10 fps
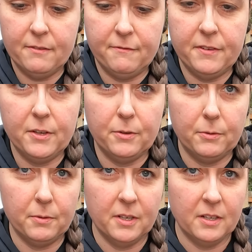a
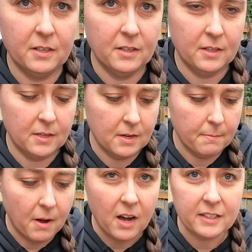few
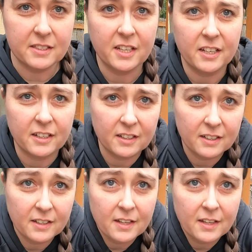pots here